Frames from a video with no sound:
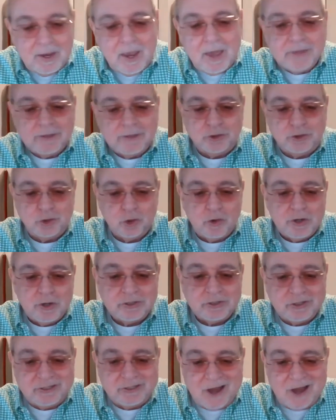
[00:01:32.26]
The Juris
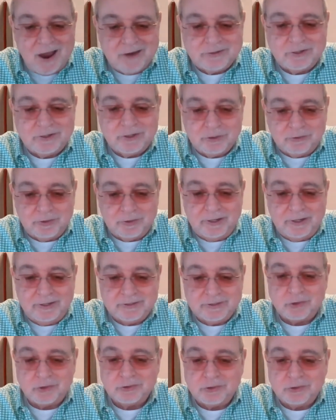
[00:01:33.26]
Doctor degree is
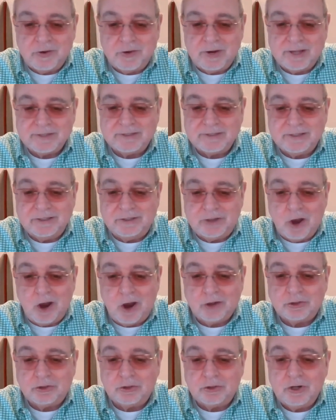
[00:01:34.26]
also known as the
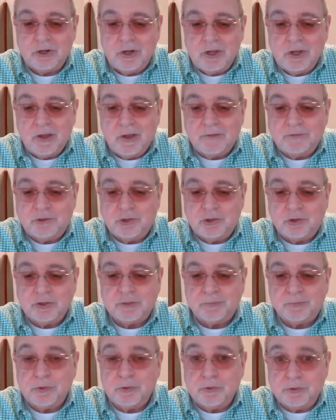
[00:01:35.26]
Doctor of
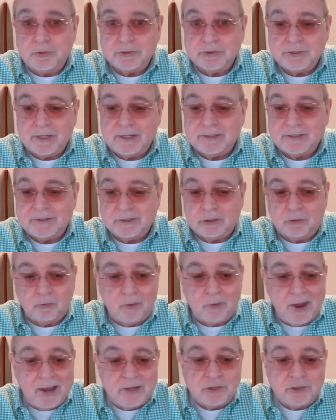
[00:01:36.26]
Jurisprudence, and it's a
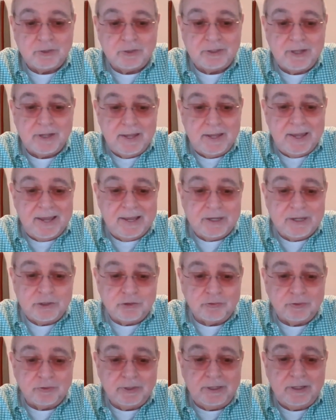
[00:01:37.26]
graduate
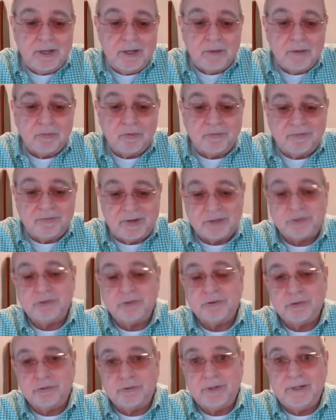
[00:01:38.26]
entry professional
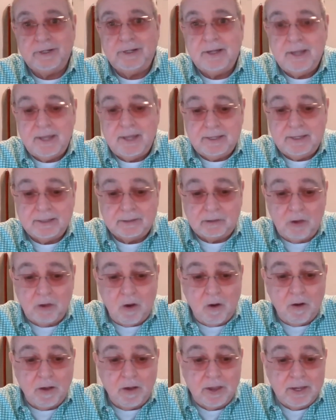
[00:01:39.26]
degree in
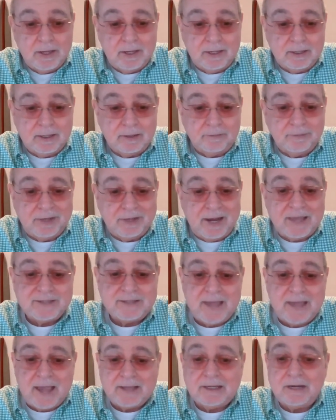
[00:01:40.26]
law. It has the
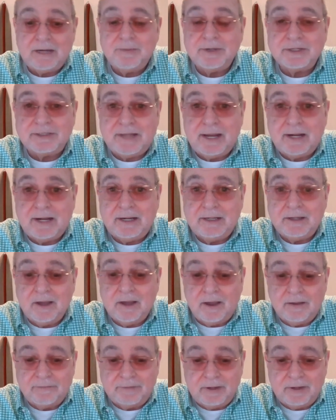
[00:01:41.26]
academic standing
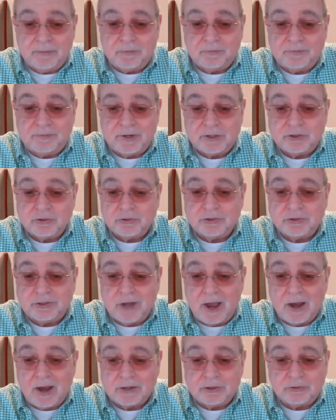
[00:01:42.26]
of a professional
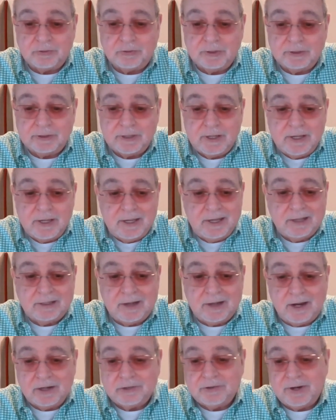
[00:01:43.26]
doctorate in
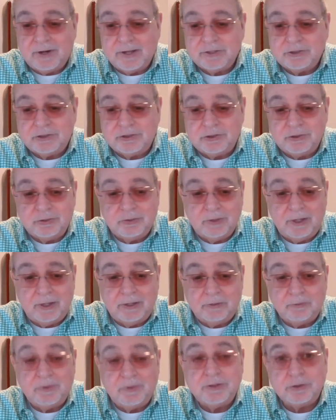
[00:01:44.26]
contrast to a
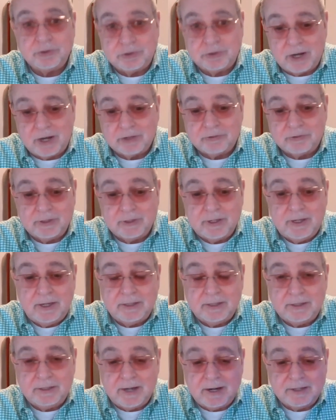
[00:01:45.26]
research doctorate in
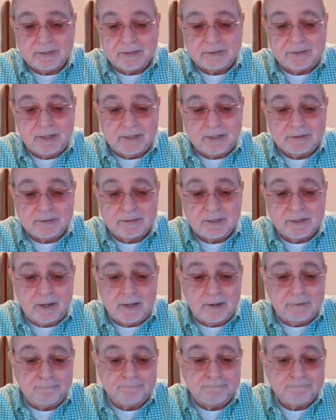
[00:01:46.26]
the United States.
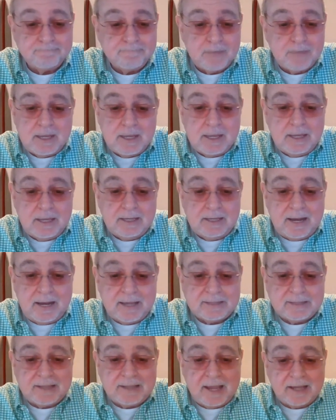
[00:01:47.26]
It
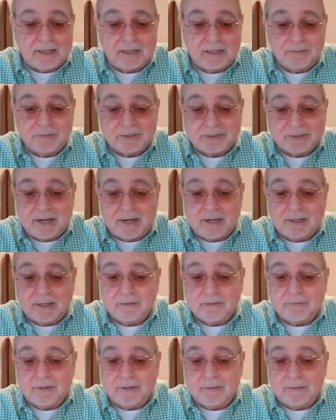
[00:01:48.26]
has the academic standing
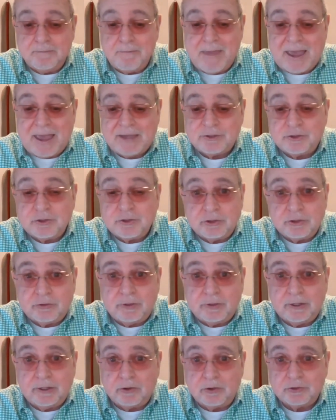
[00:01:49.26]
of a master's
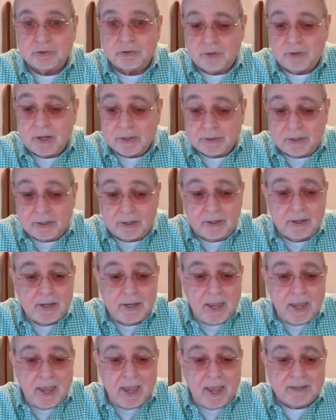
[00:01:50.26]
degree in Australia
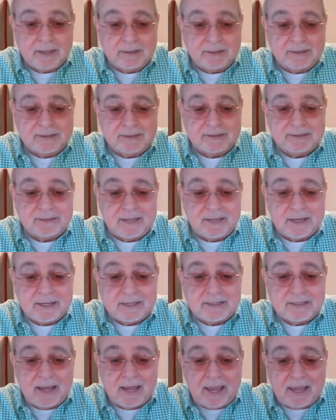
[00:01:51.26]
and the
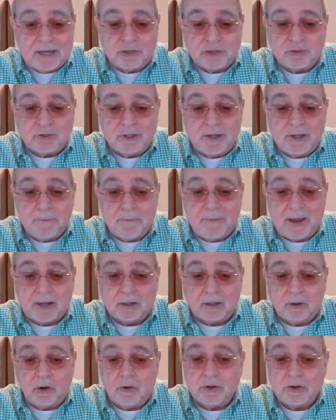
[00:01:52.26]
second entry
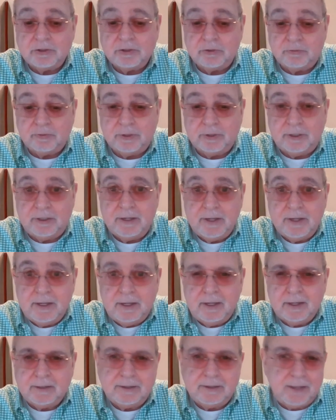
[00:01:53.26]
baccalaureate degree
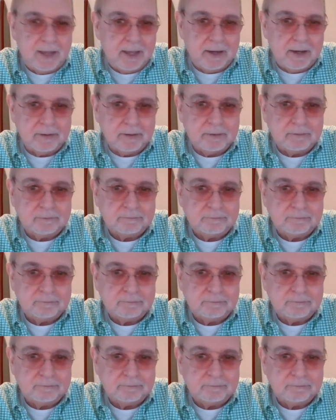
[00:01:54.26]
in Canada.